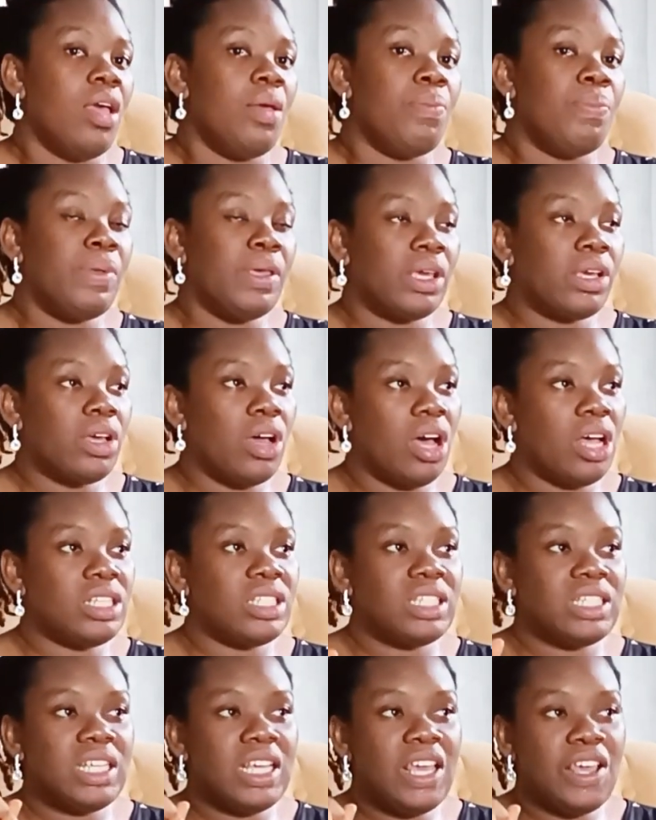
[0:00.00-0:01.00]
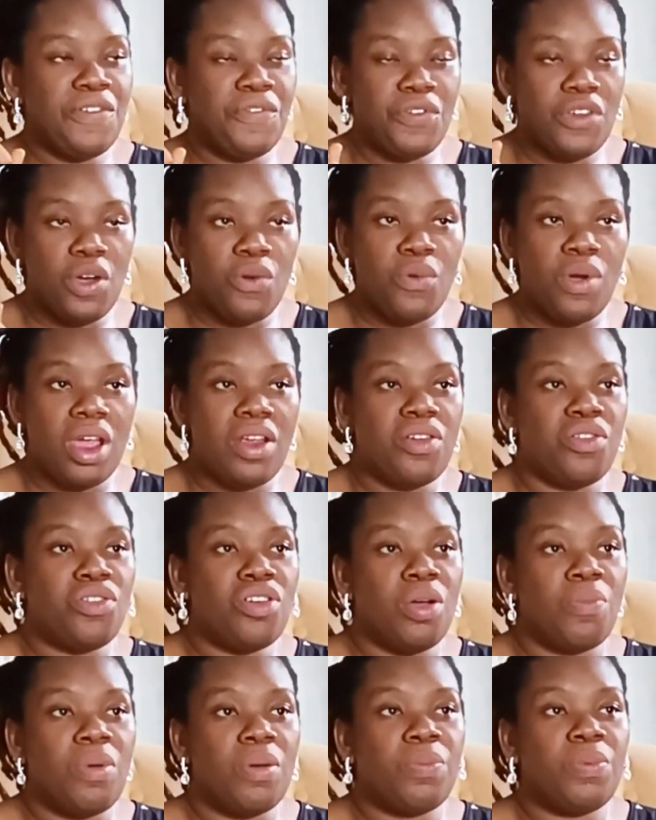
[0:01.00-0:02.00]
Because if you're wearing
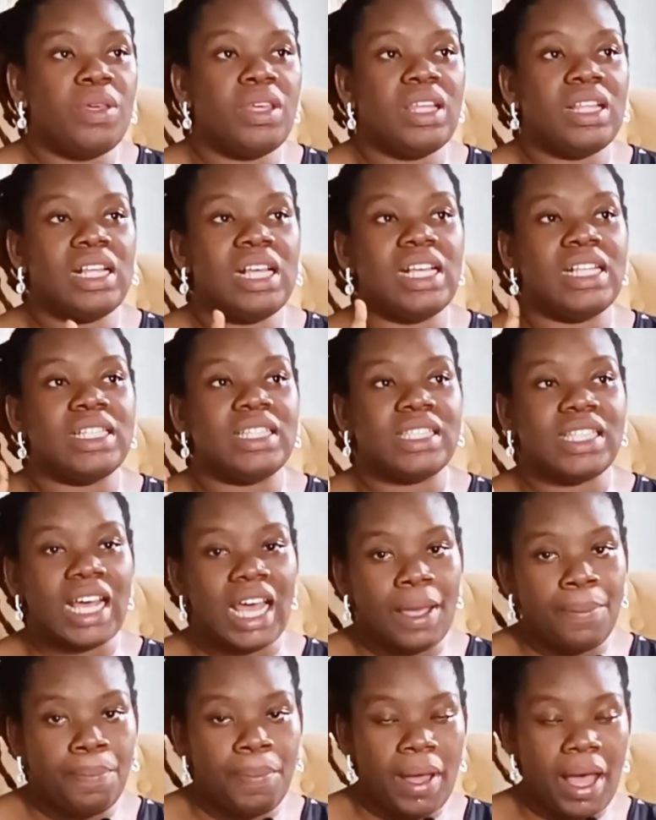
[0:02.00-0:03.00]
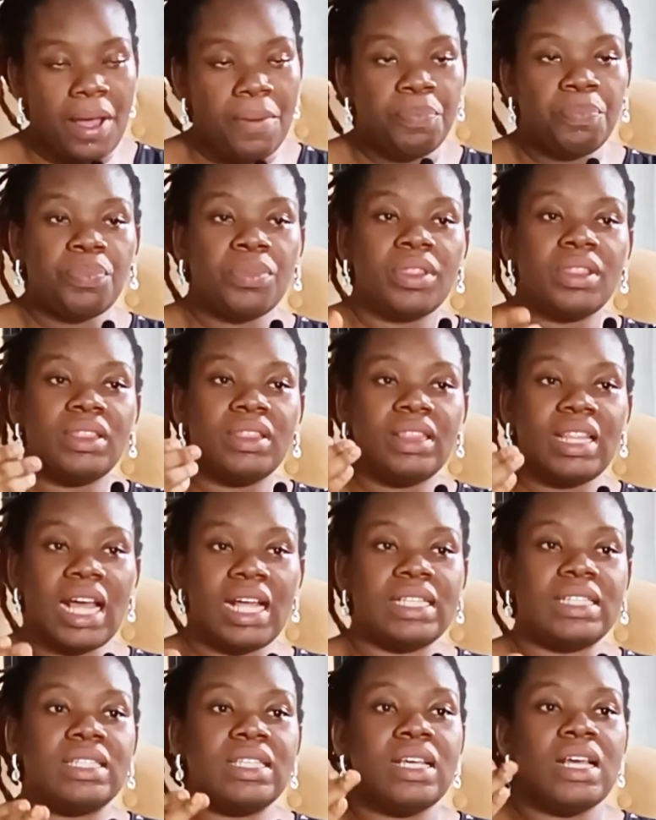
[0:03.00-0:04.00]
your baby a diaper
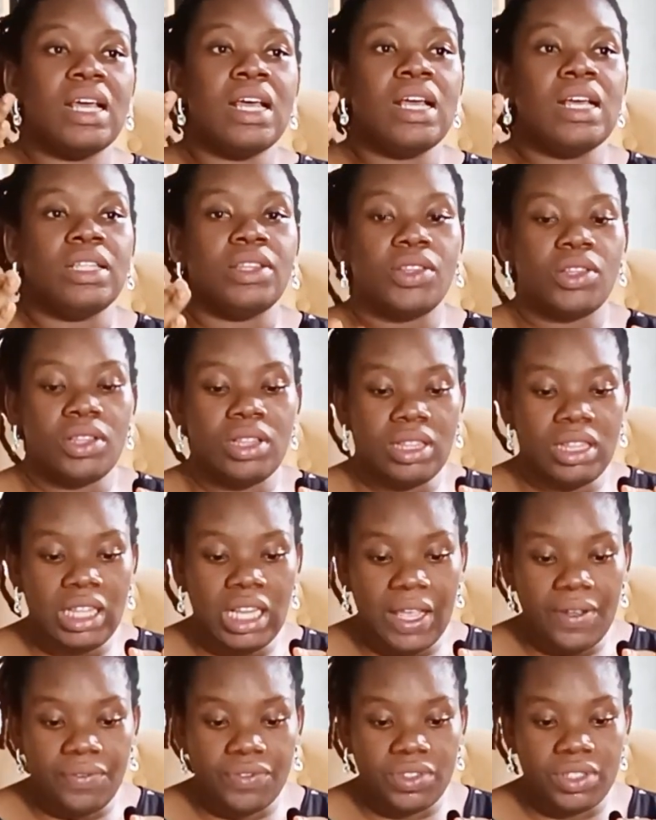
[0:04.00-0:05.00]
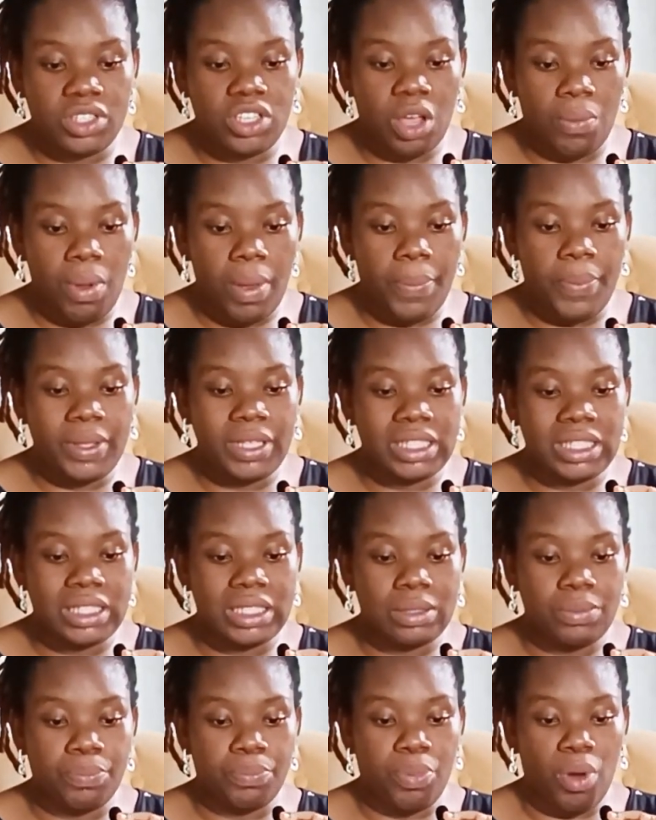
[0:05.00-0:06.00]
that leaves your
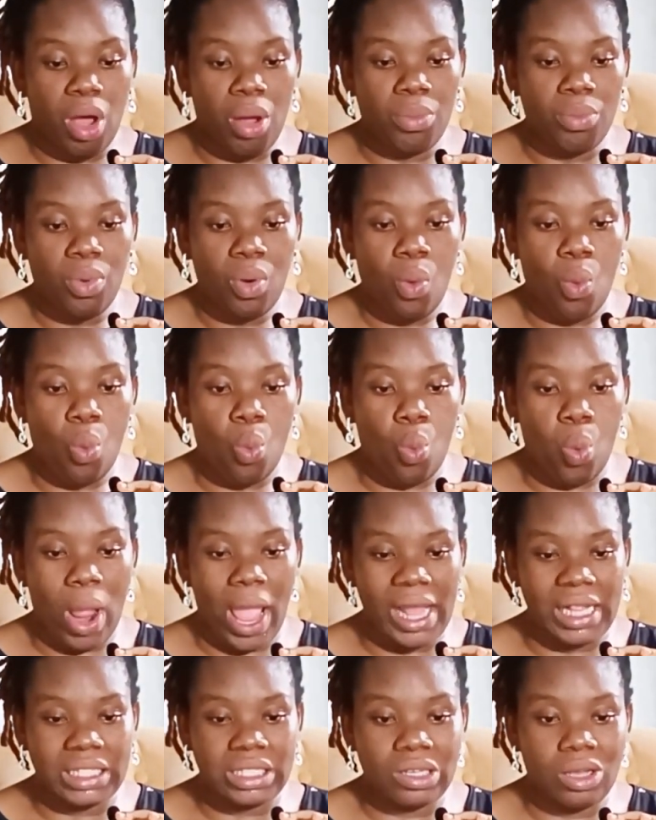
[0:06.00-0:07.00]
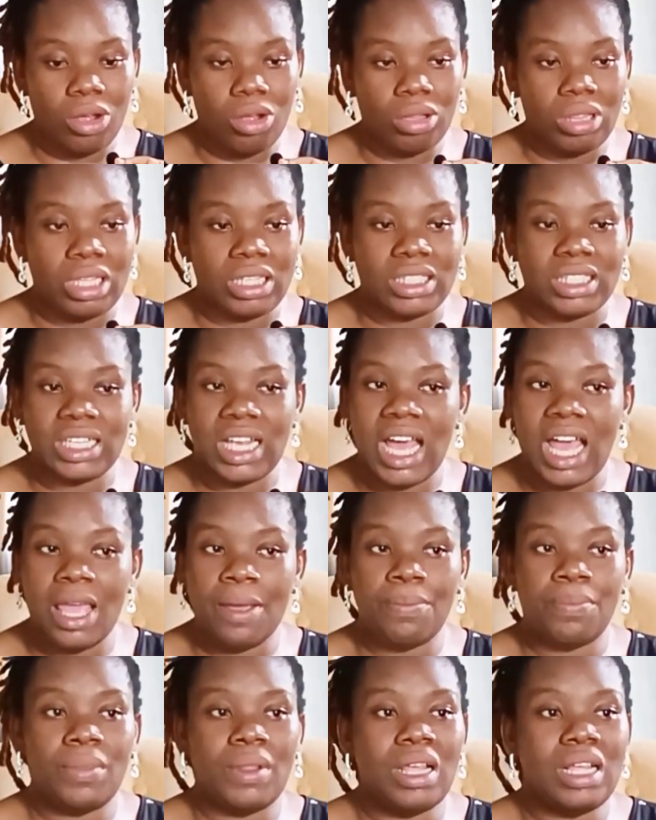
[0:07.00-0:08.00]
baby's bum wet all the
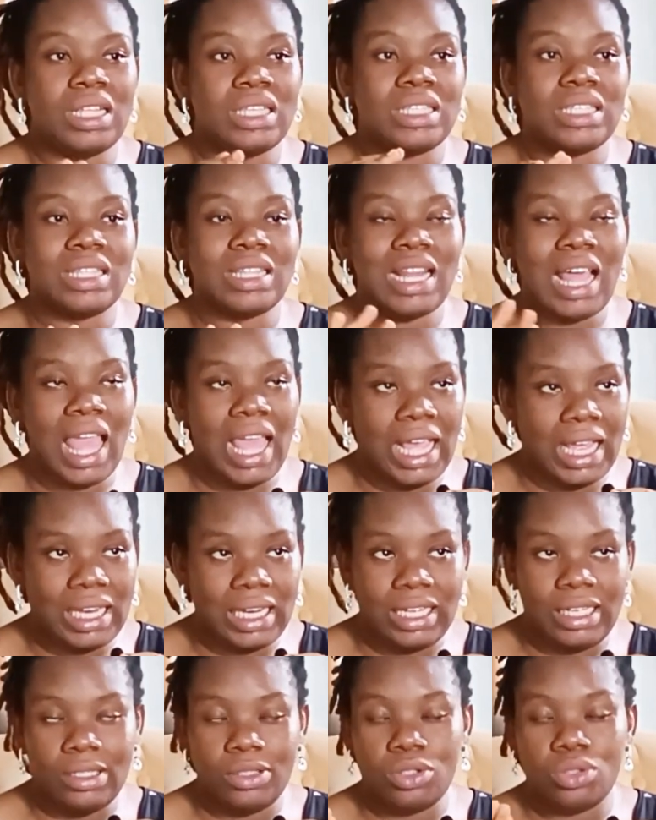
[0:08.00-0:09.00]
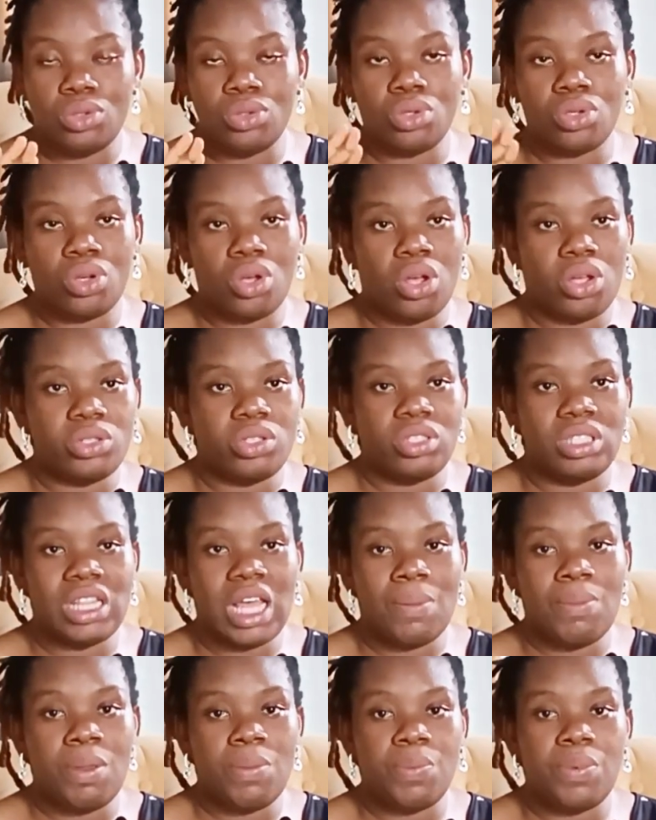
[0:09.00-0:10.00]
time, is likely to cause
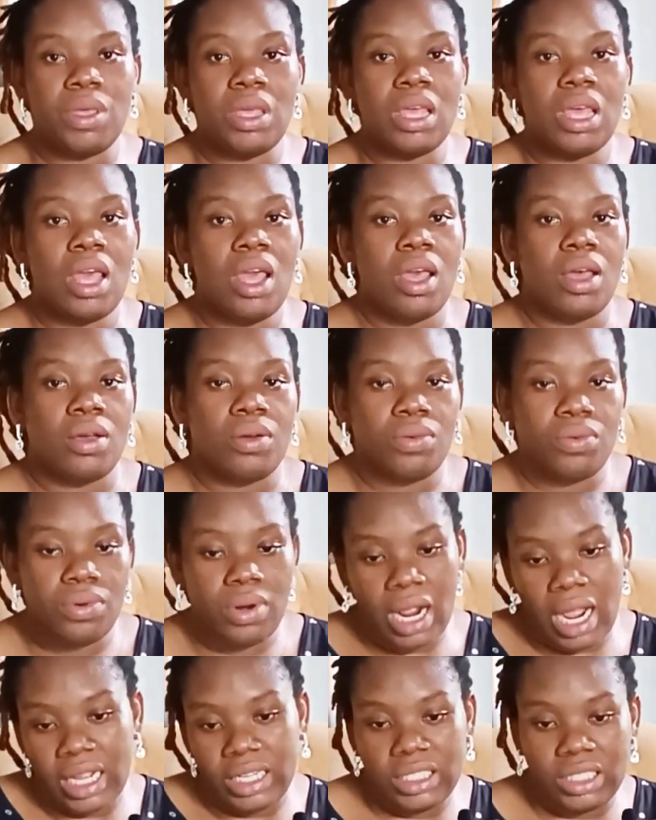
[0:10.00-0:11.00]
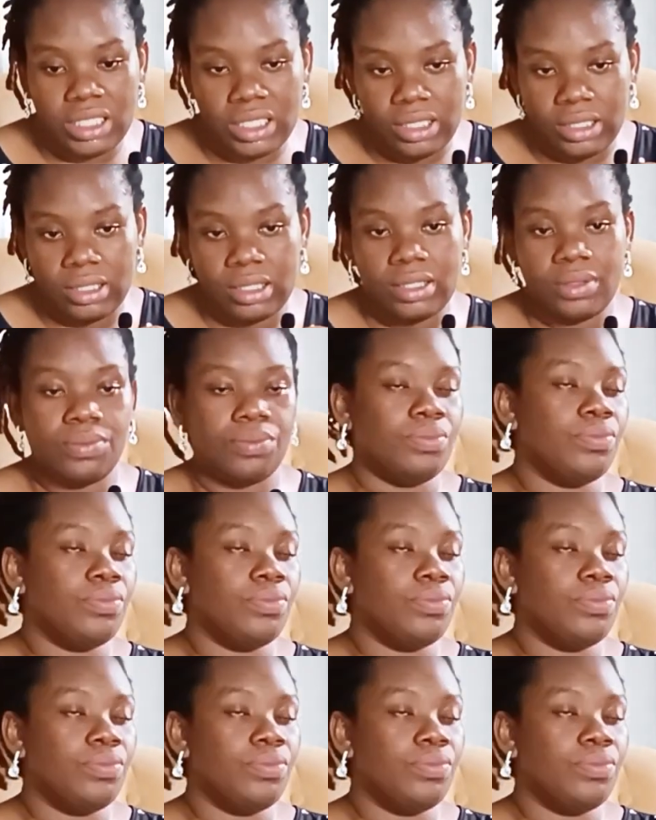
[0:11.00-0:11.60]
that baby rashes.